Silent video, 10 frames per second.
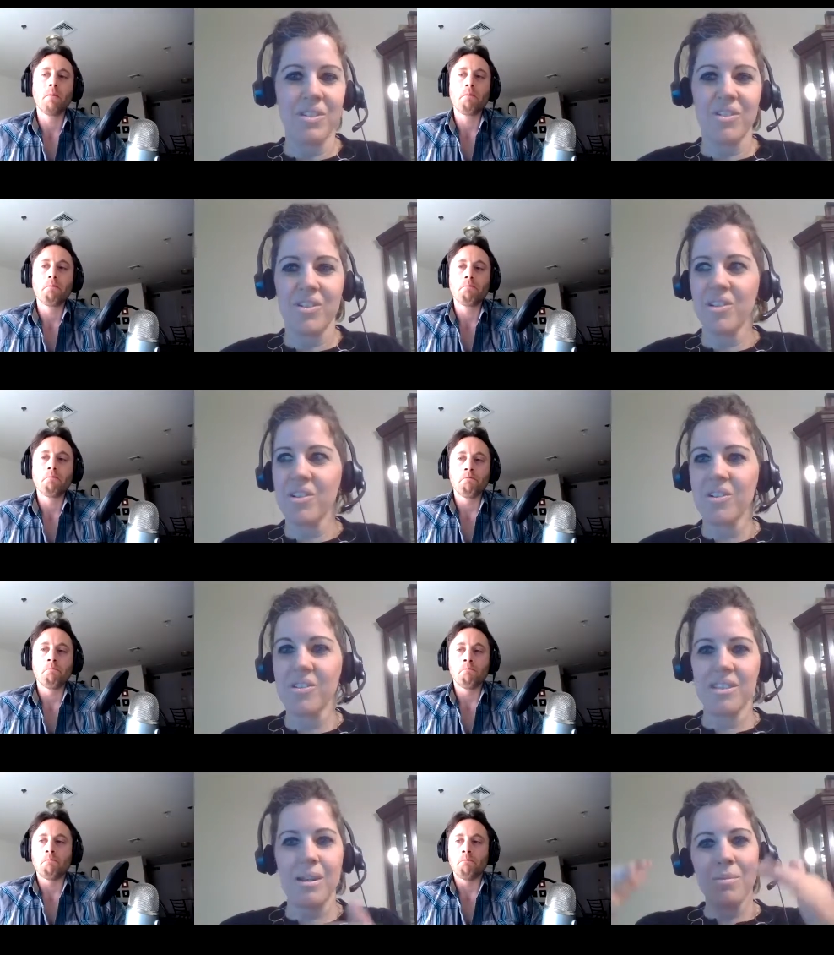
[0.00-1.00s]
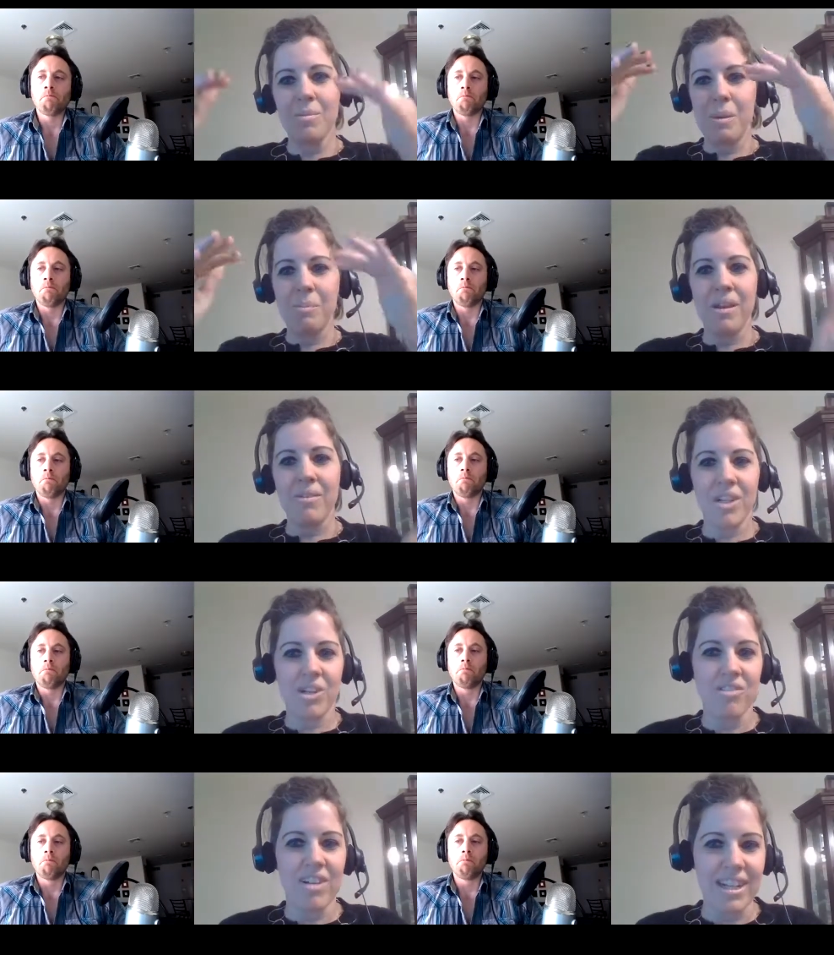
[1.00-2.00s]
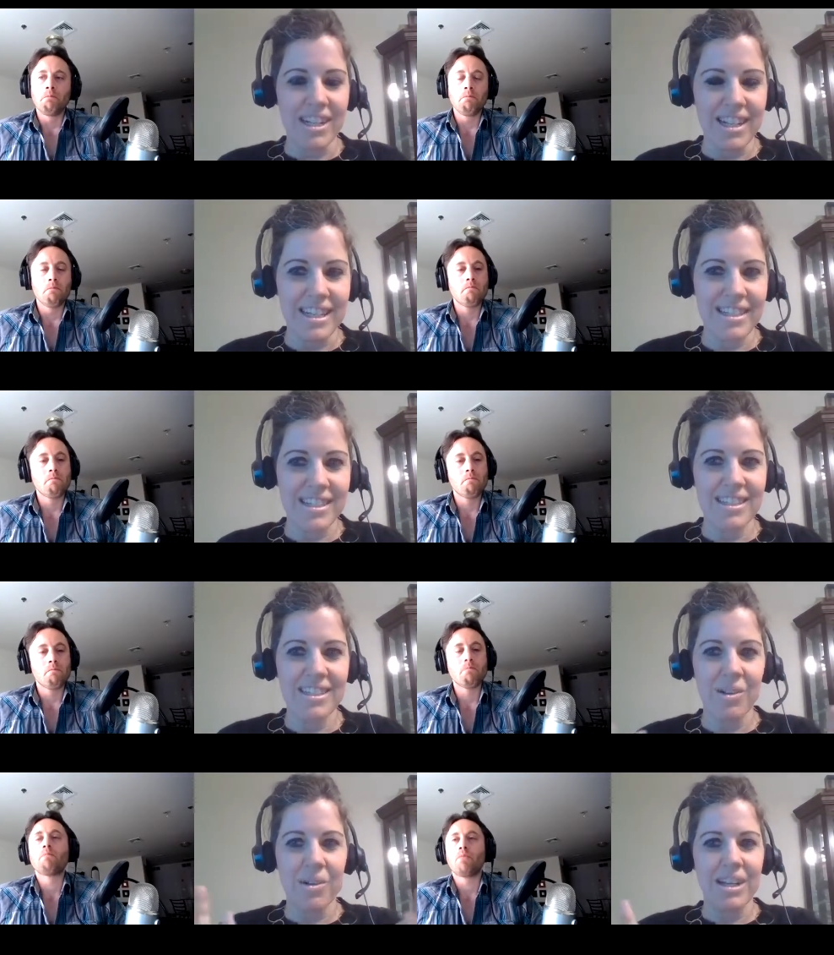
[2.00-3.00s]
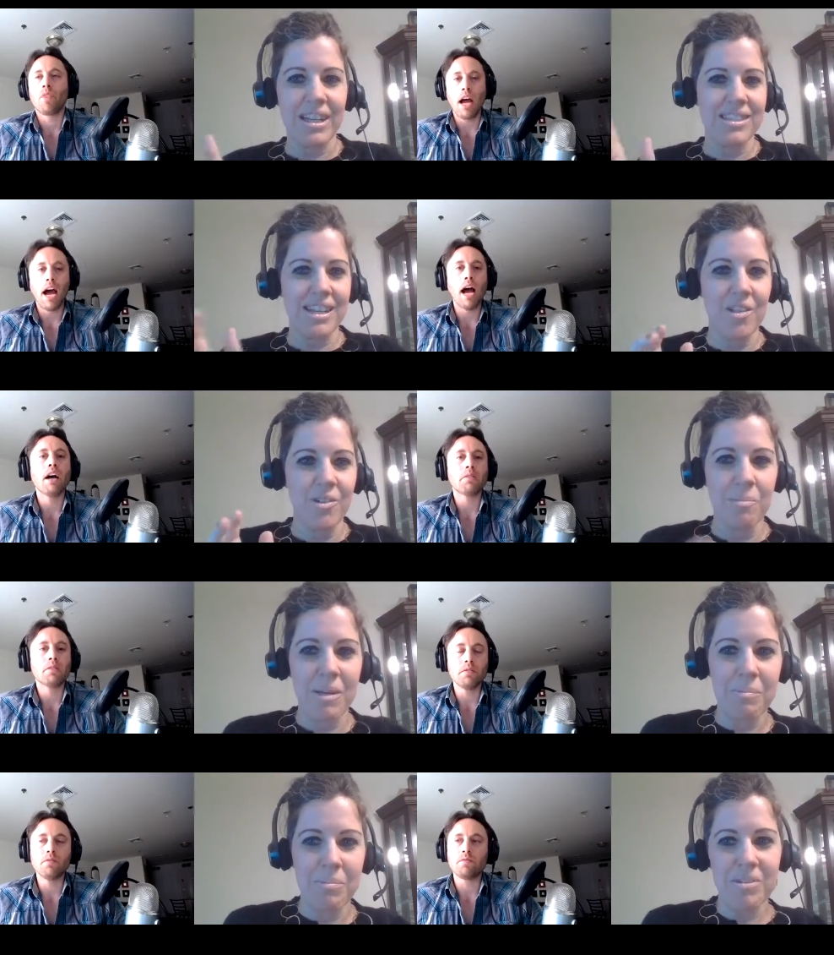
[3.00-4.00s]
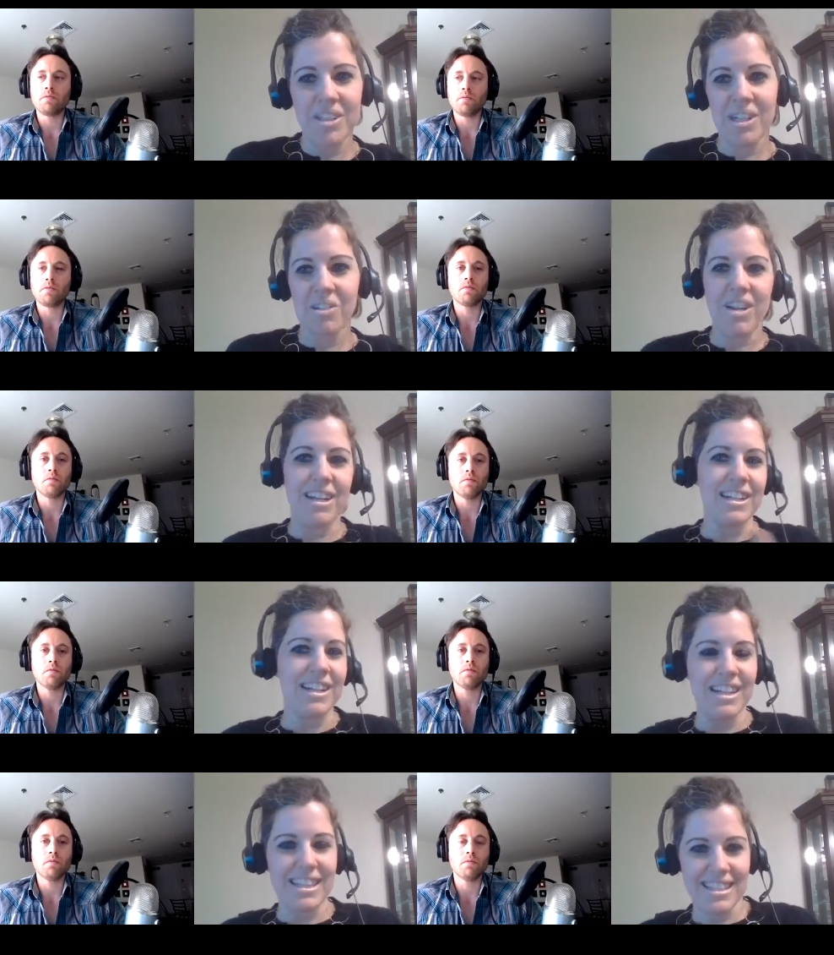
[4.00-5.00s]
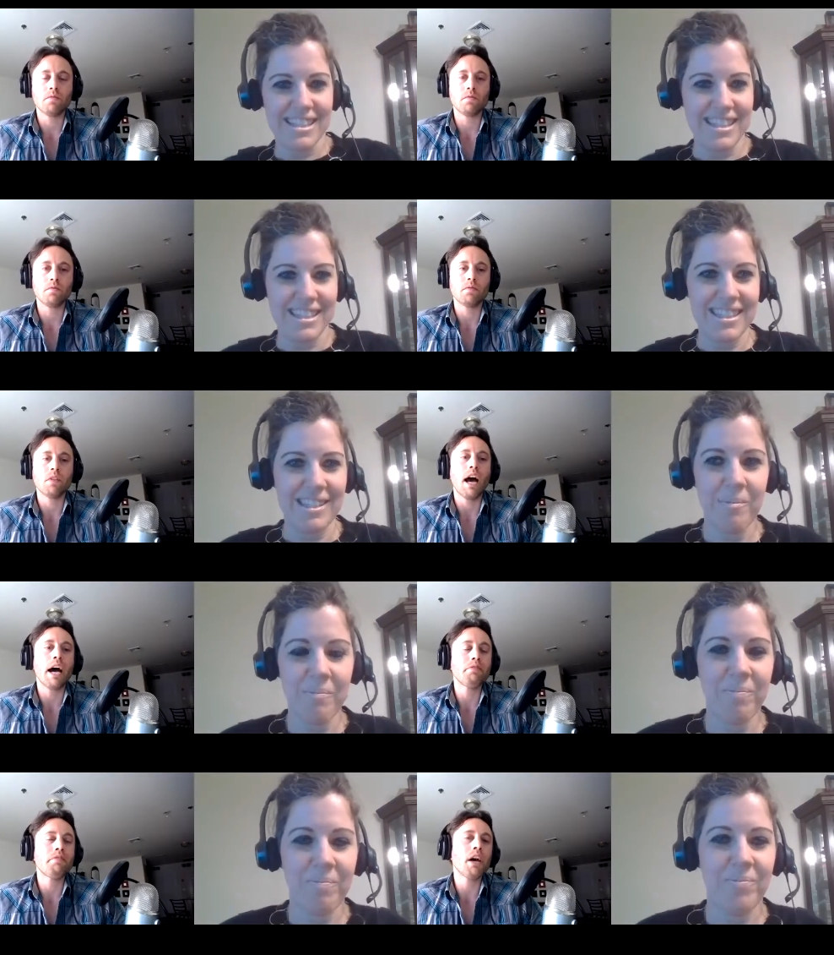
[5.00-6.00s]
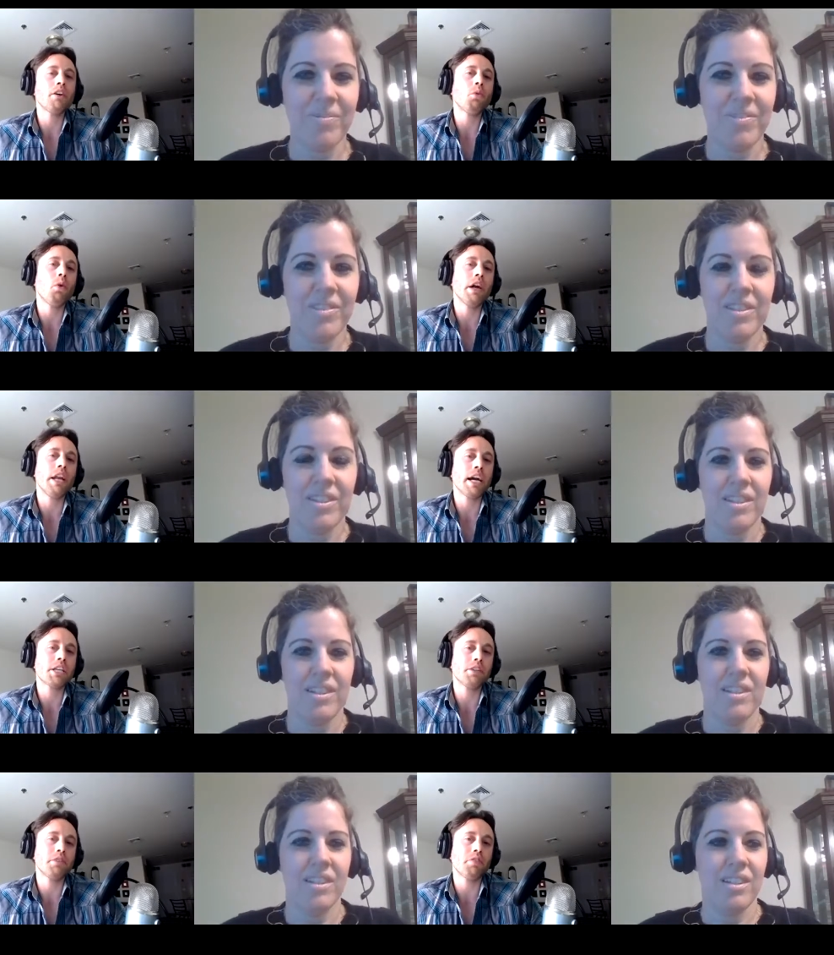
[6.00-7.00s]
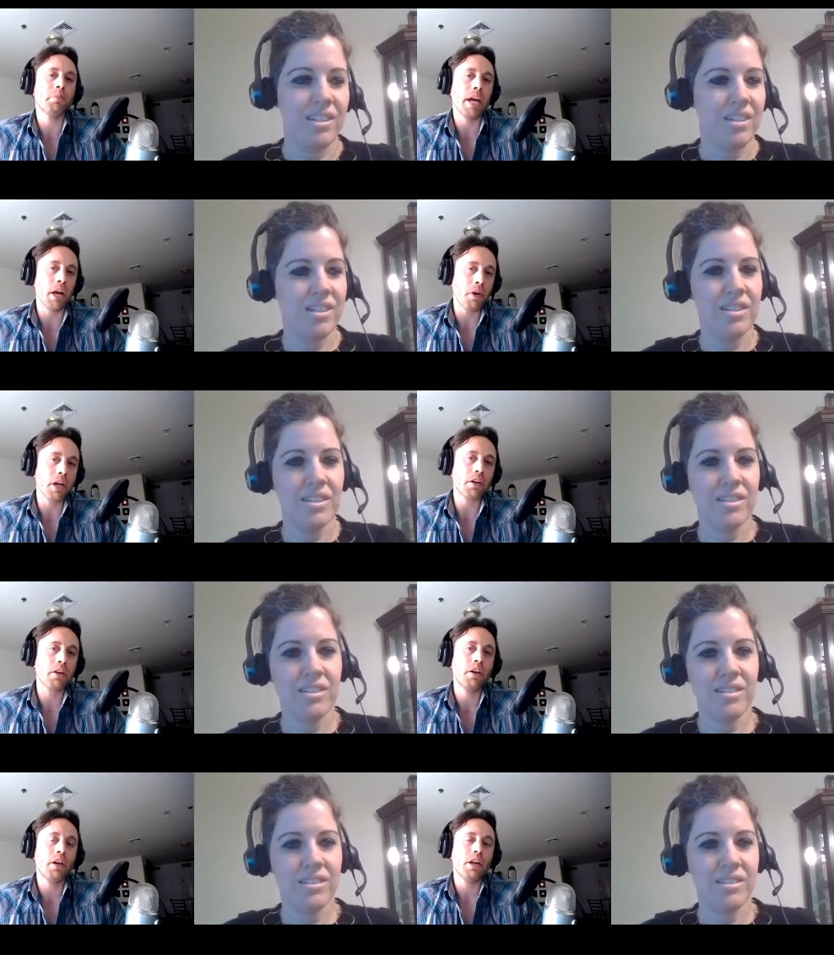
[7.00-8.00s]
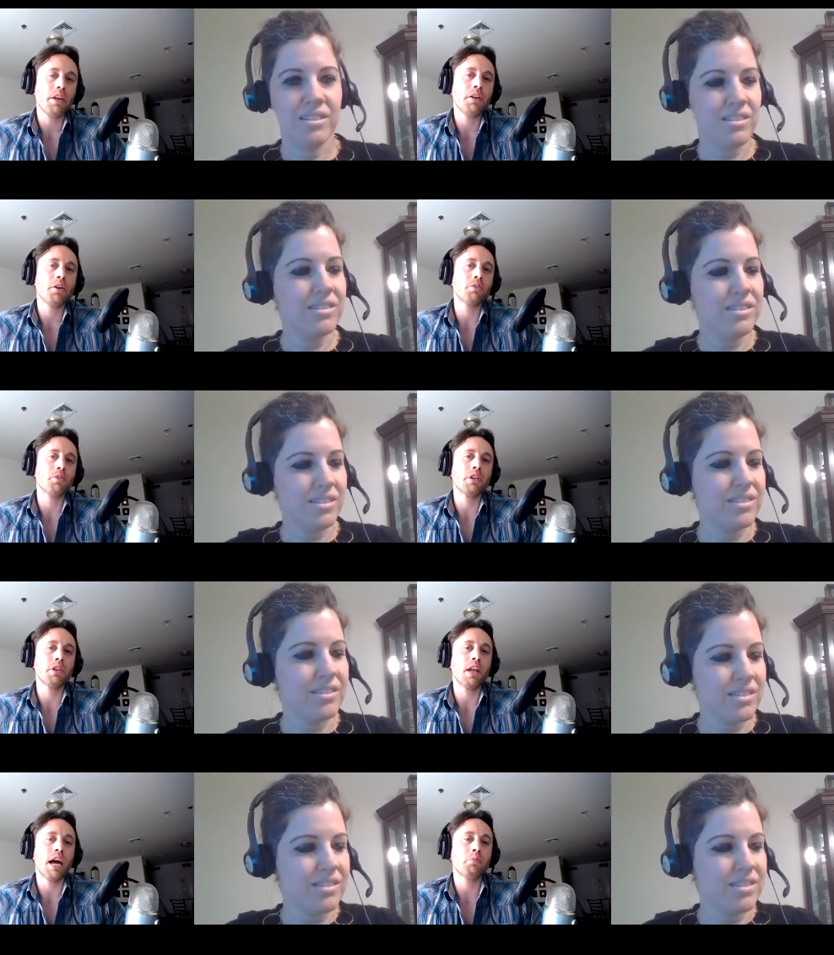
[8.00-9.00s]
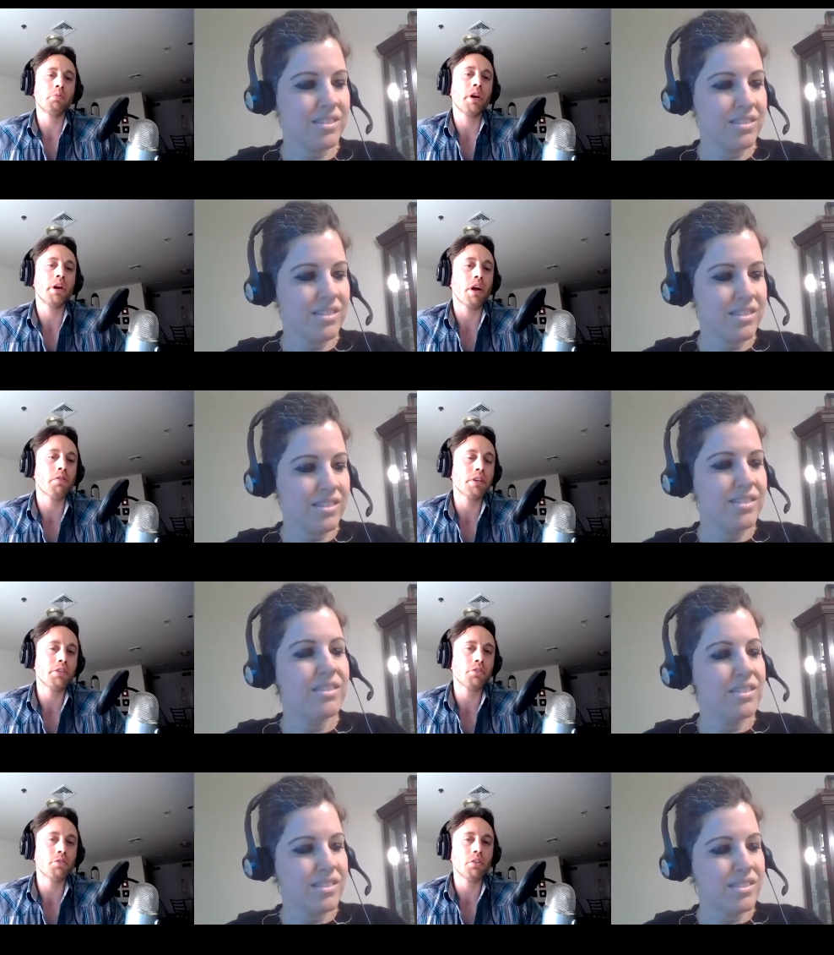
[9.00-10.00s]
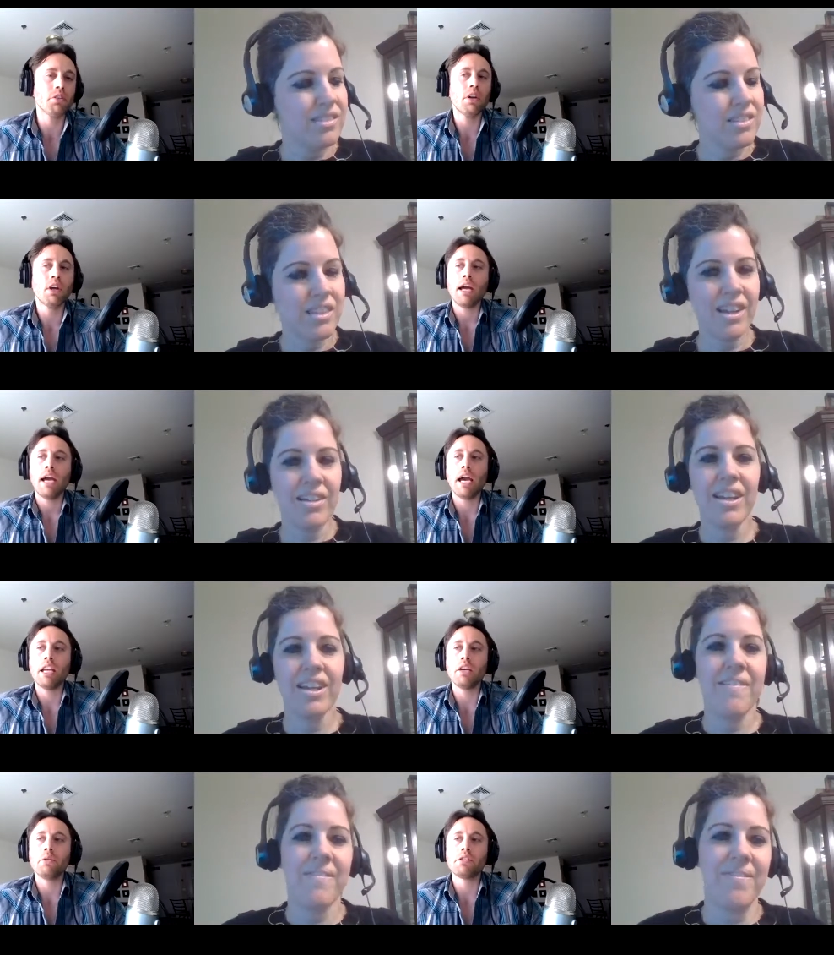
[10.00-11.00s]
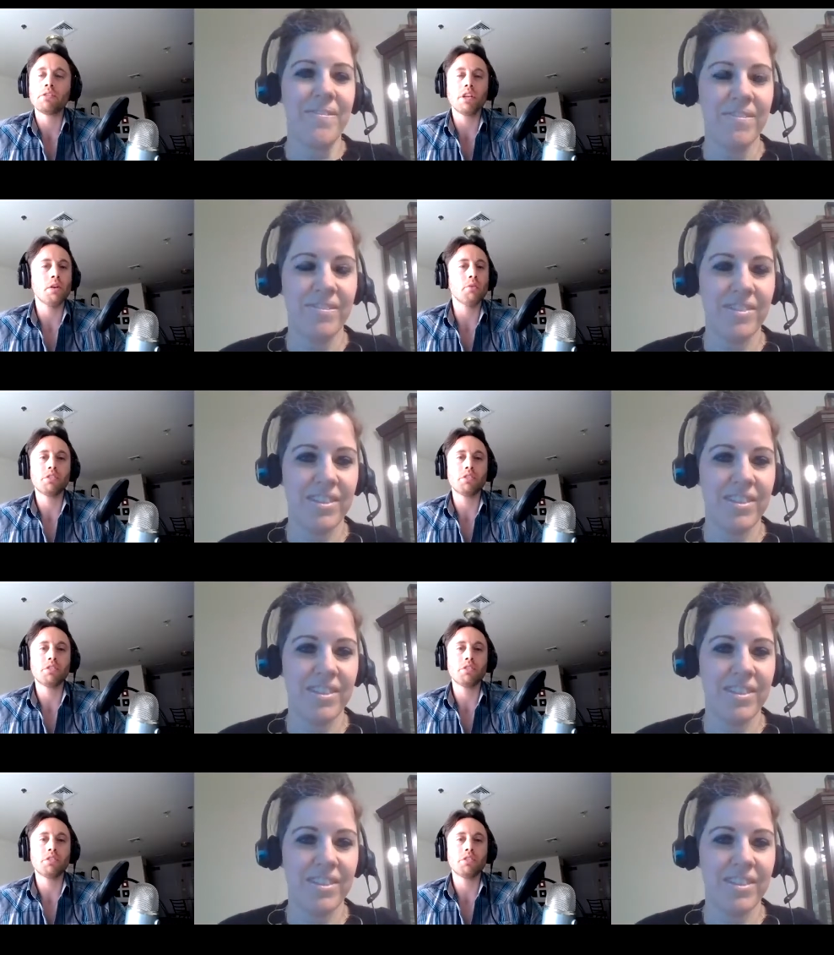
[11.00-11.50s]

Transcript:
Speaker 1: for journals. Sometimes people have curated lists, so I guess other people's curated lists.
Speaker 2: I found one actually from ERIC you know, sort of the library reference tool. Oh, yeah. And it was, it was,